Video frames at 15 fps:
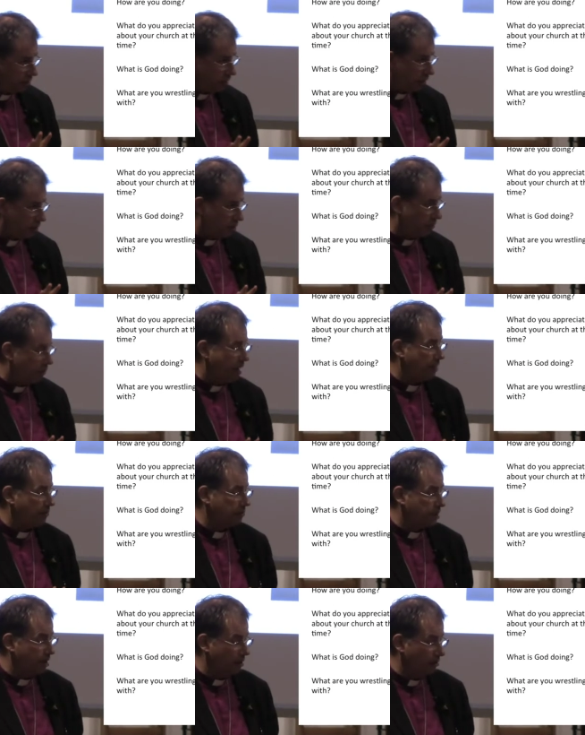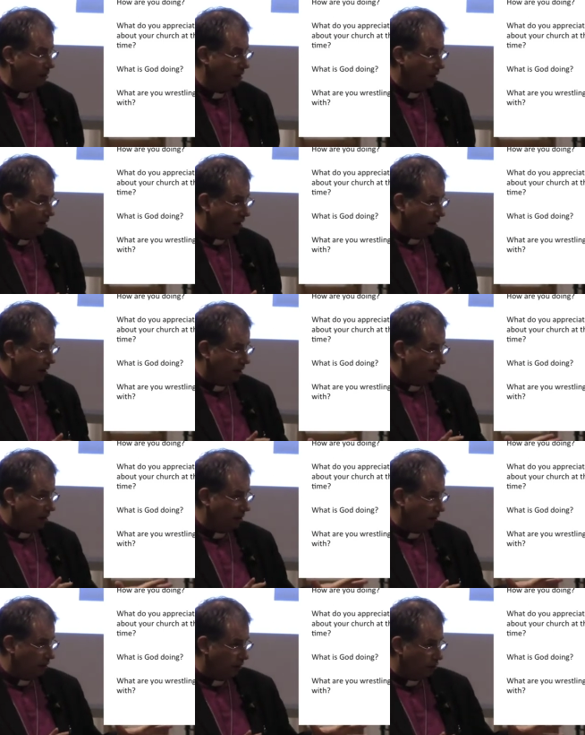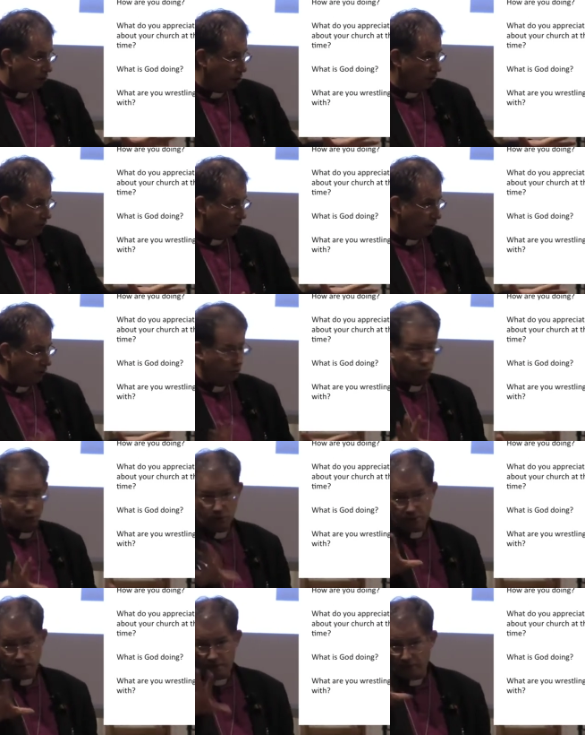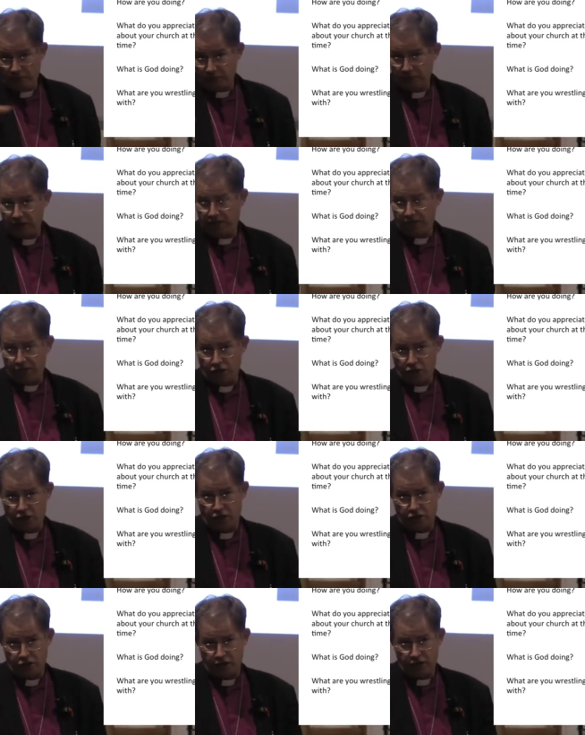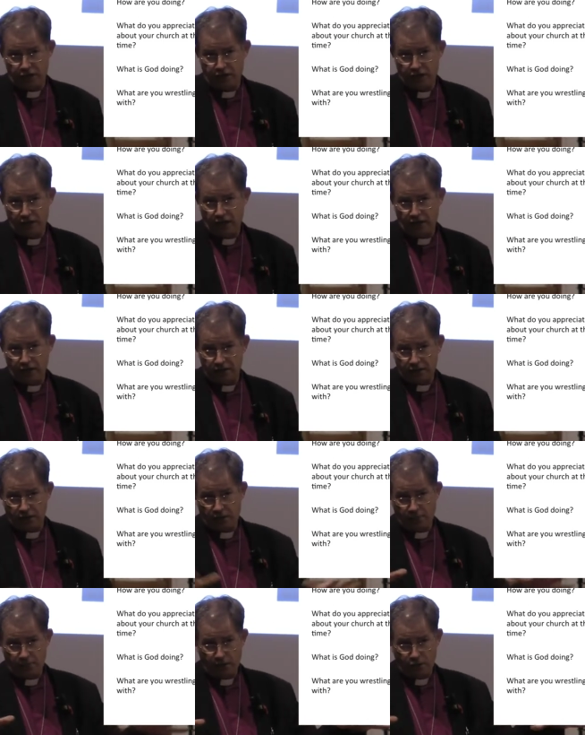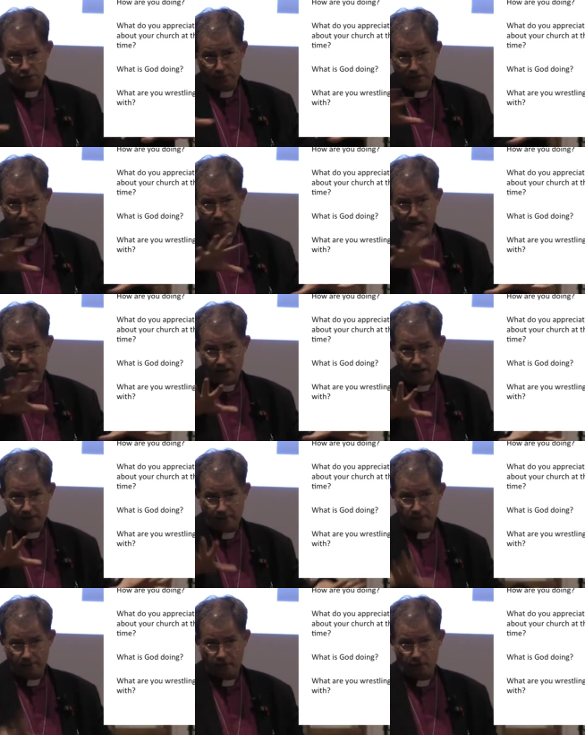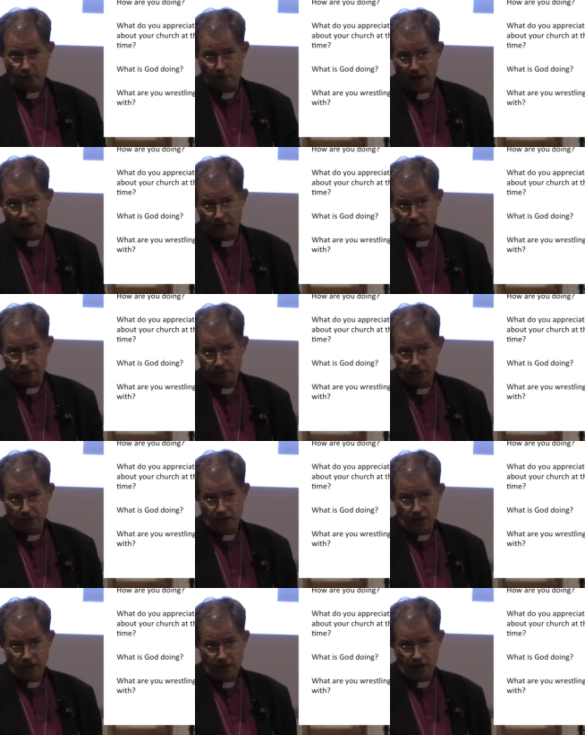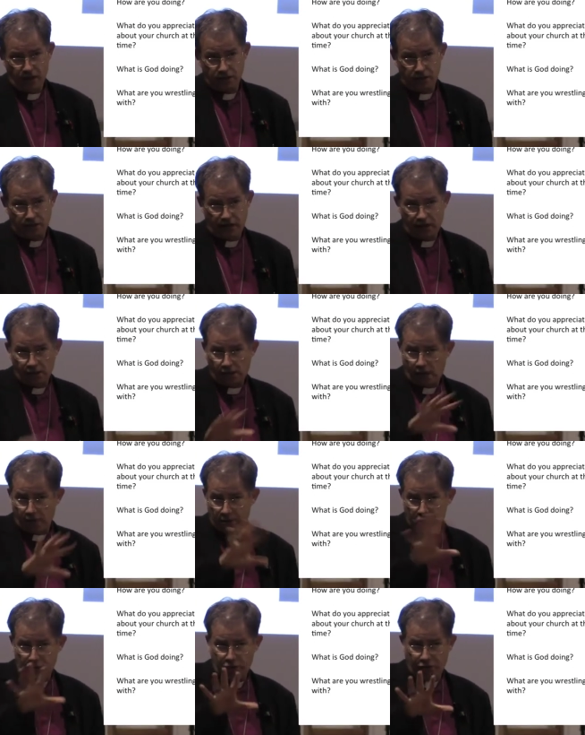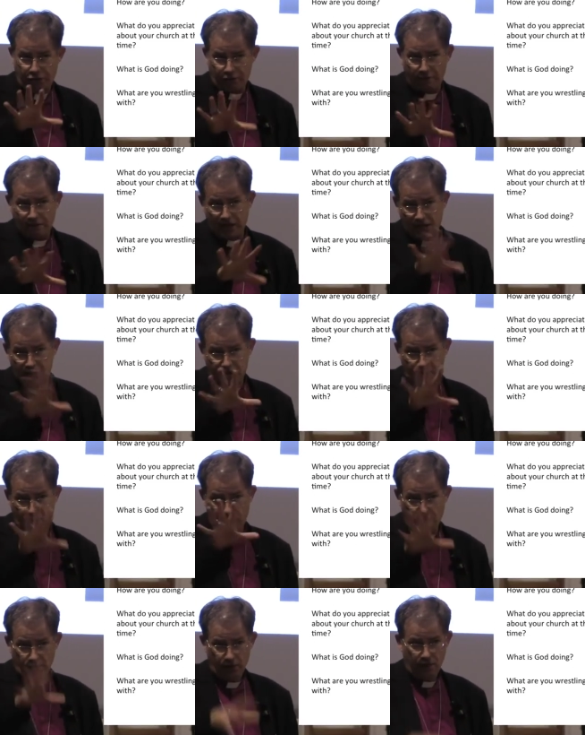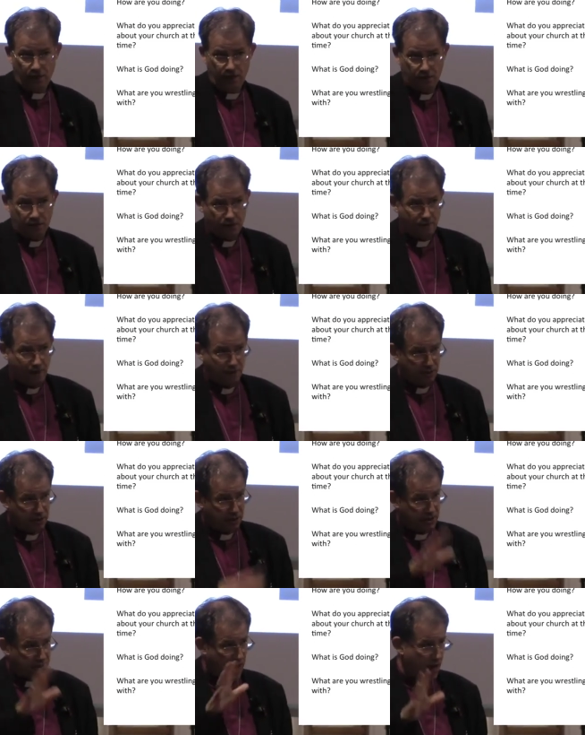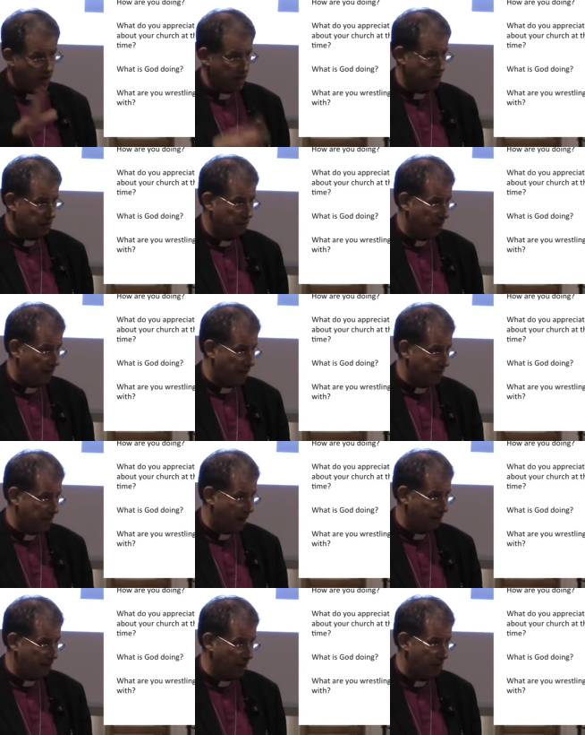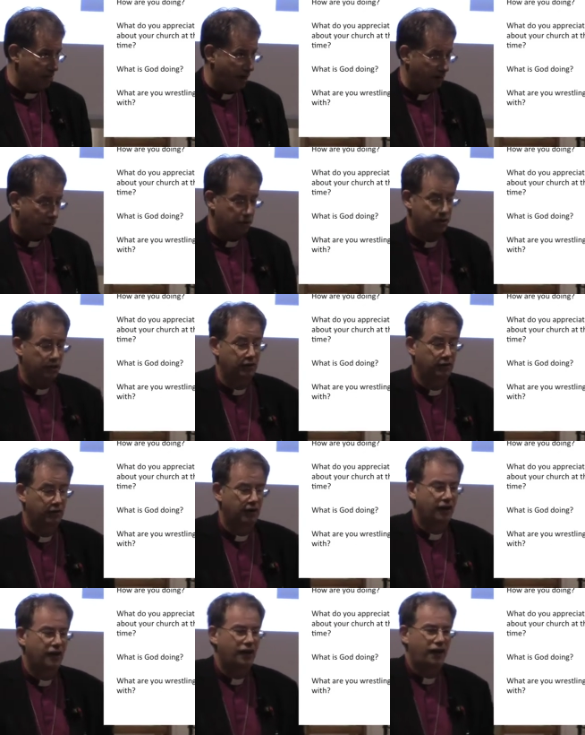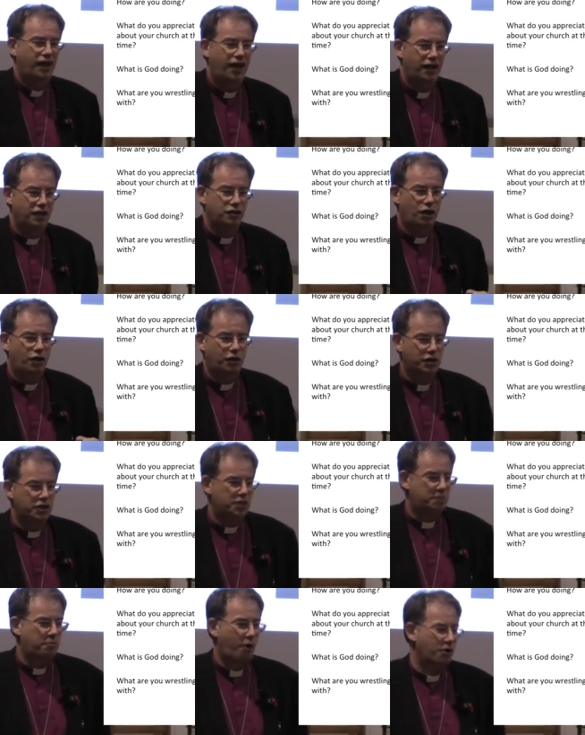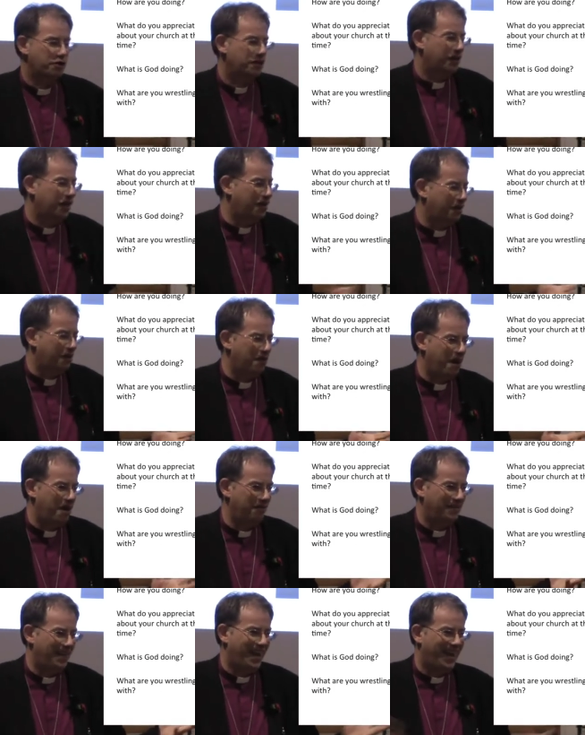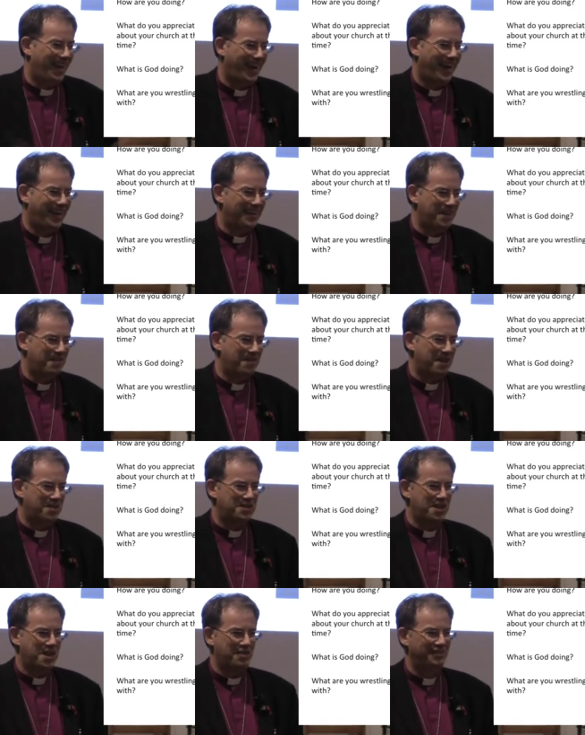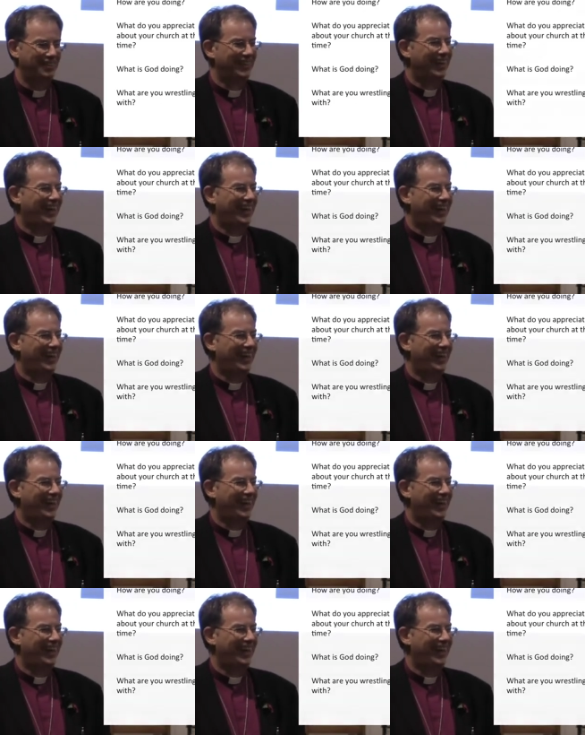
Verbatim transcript: to those around you. Good if you can talk to people from different churches, so by all means stand up and move around and do that. It'll only be two or three minutes, so you may want to stand while that's happening. You may want to uh, jog on the spot, I don't know. Uh, I'll leave that to you.